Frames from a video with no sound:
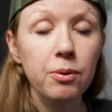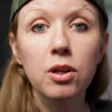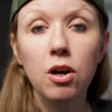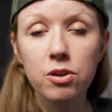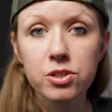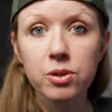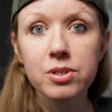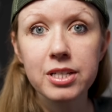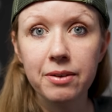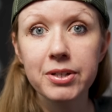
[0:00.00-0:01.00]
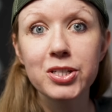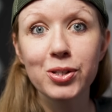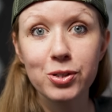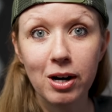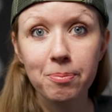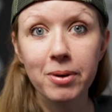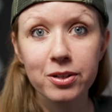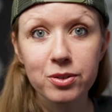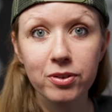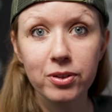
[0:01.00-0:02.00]
and I will also save it to the
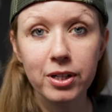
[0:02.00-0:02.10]
Dropbox